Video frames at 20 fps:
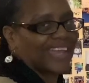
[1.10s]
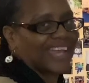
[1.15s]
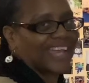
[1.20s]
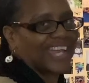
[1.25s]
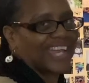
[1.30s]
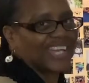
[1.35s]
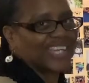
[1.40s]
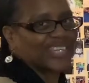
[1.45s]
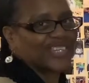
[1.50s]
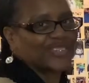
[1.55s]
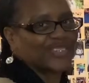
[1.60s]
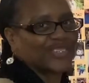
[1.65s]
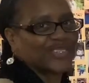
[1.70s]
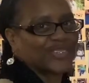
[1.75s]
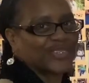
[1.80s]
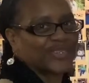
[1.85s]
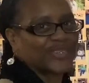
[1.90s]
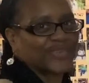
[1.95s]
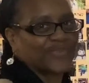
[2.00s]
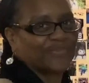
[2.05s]
Hi
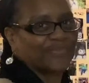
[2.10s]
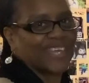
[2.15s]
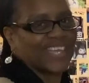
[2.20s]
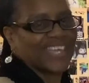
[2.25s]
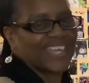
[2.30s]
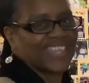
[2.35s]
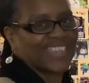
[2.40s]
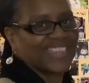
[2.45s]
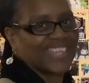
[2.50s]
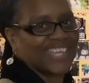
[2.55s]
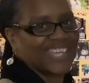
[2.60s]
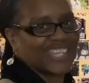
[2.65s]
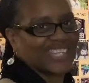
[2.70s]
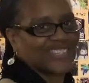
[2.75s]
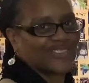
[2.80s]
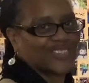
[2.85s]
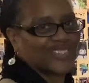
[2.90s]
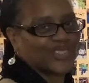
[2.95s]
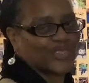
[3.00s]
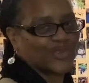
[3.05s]
YouTube, thanks
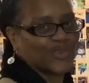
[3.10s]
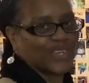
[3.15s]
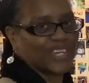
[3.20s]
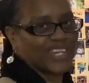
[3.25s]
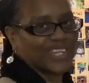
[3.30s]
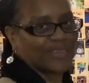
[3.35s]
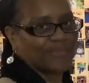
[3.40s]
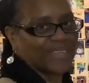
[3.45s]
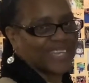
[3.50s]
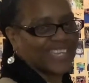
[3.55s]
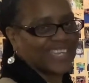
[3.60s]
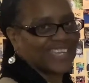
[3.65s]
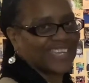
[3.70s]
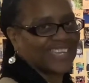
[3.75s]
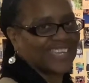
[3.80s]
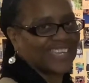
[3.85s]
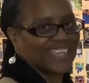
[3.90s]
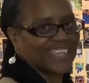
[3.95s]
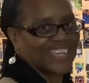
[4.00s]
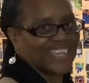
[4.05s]
for joining me.
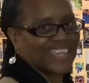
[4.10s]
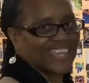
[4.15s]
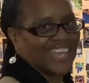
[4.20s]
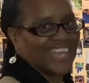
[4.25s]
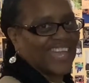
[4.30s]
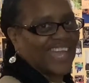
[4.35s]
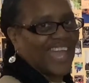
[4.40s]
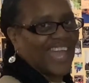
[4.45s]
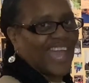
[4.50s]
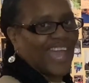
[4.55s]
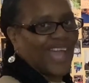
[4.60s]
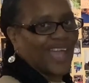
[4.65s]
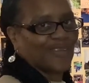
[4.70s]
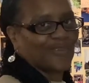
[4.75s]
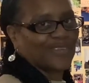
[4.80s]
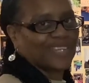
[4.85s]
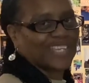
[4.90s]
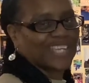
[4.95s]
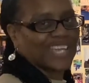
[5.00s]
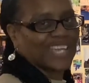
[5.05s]
I
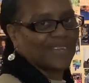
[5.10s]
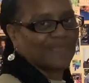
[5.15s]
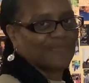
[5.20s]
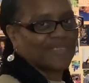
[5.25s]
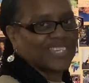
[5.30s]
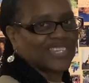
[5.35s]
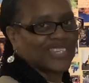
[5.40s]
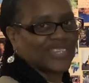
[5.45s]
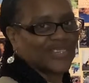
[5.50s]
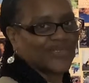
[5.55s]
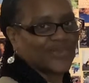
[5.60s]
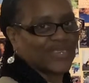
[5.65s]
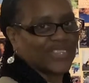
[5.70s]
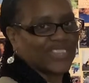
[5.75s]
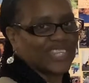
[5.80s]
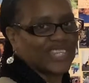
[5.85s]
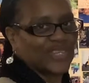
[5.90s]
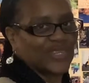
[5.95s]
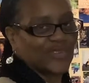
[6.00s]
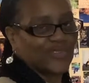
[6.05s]
would come to you with a
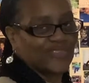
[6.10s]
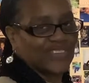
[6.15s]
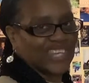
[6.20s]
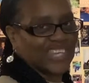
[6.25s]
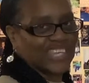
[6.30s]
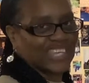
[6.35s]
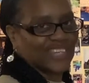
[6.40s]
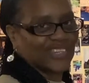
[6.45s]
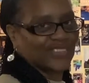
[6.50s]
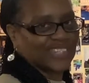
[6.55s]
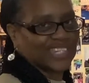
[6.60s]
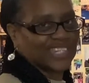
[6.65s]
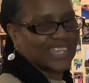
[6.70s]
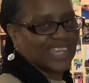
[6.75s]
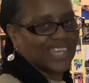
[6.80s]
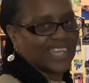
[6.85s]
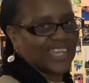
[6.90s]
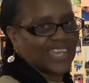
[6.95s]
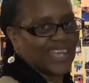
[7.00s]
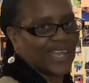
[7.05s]
new video
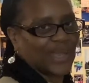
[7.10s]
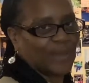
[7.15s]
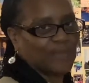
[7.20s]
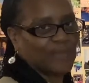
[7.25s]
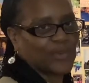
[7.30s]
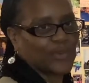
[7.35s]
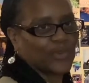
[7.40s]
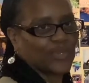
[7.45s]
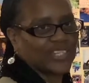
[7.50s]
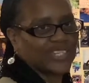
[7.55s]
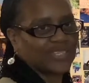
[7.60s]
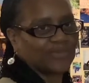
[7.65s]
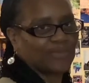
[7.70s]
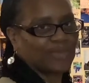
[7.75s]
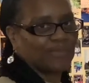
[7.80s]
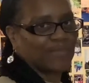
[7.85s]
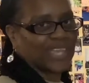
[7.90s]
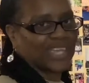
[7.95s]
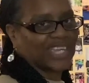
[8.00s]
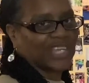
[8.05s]
today. I'm going to be
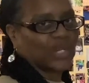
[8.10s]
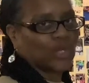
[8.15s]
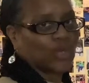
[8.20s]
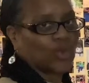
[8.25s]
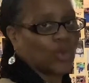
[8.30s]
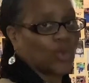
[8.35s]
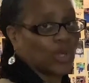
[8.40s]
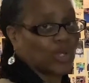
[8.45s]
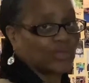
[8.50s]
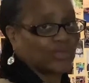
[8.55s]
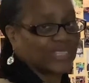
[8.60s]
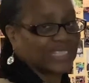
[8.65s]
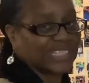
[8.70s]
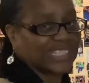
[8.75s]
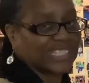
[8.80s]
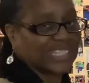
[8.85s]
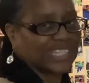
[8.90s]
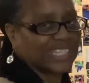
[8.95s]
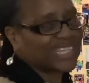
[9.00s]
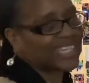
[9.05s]
making a quilt.
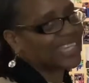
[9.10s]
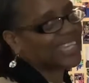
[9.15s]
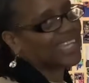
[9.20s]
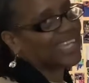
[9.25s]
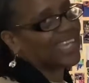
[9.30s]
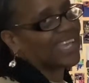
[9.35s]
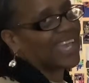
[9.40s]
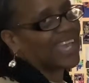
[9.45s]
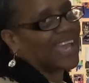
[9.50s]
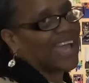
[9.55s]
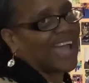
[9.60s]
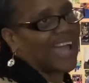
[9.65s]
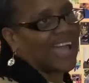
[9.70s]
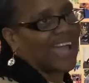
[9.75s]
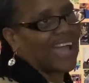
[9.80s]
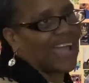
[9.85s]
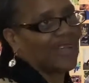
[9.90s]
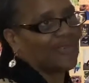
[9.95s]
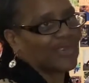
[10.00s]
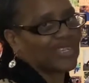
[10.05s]

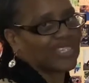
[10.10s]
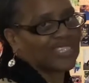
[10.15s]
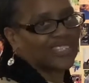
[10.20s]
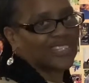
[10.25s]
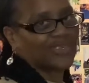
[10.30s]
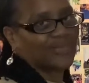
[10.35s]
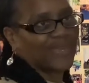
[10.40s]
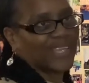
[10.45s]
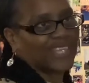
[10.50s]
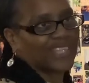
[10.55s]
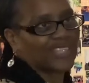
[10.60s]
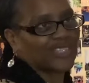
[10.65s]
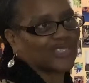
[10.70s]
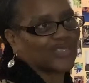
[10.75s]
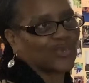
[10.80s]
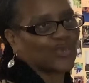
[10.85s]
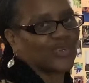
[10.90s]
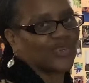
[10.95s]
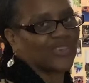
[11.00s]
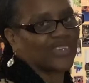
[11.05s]
I was going to make this
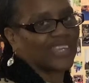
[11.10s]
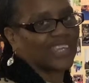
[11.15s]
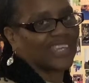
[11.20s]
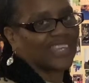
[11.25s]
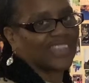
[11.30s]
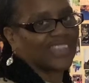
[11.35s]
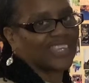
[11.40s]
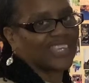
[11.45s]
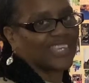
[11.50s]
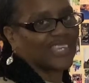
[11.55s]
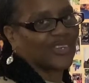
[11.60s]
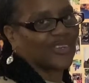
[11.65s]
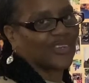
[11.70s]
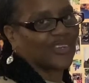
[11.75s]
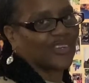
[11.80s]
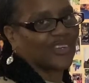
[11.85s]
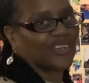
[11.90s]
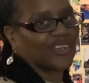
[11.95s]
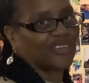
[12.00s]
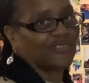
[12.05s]
quilt in the year
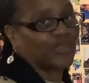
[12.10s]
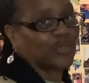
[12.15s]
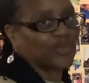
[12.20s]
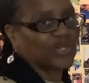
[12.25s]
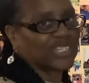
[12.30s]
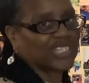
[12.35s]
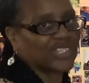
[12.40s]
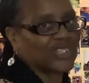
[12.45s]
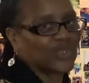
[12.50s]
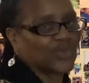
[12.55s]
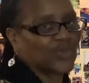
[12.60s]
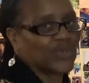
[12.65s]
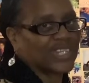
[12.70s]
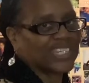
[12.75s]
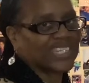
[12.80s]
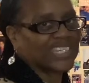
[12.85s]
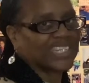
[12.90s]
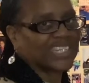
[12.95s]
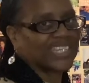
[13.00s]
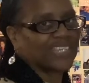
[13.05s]
of
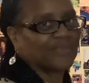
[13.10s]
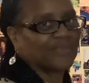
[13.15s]
2020,